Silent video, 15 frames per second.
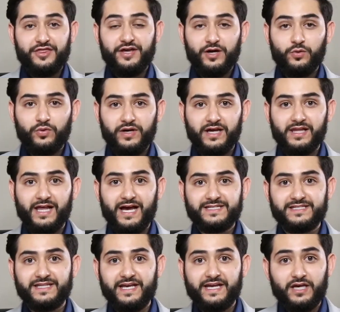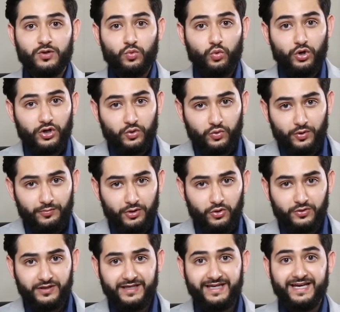They're realizing they can work
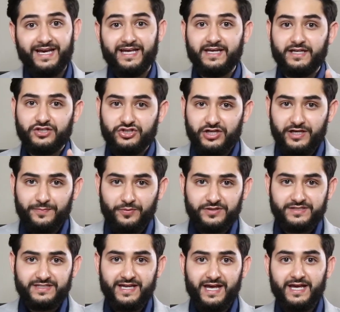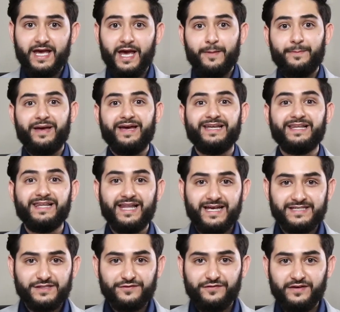remotely in a cheaper state, pay
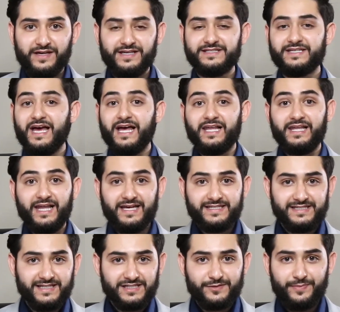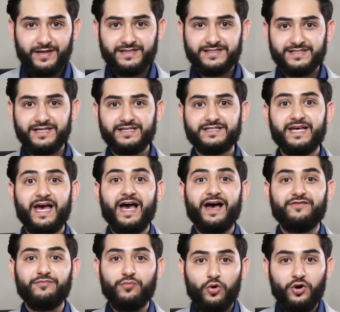less fees, less expenses,
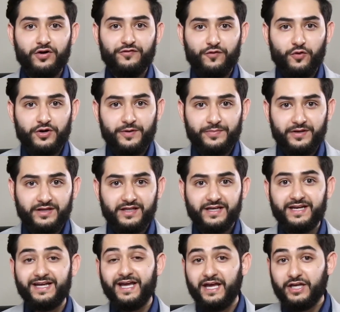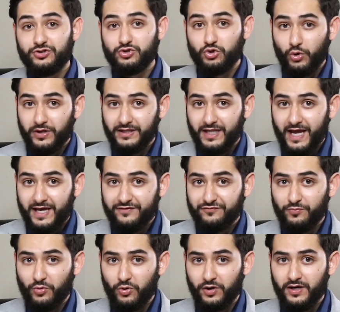have more affordability, enjoy life
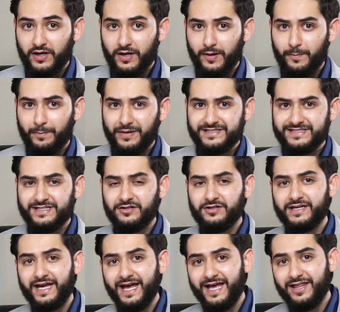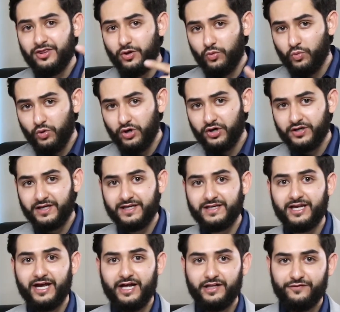more, but still get the work in
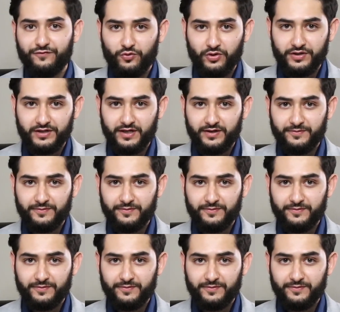California.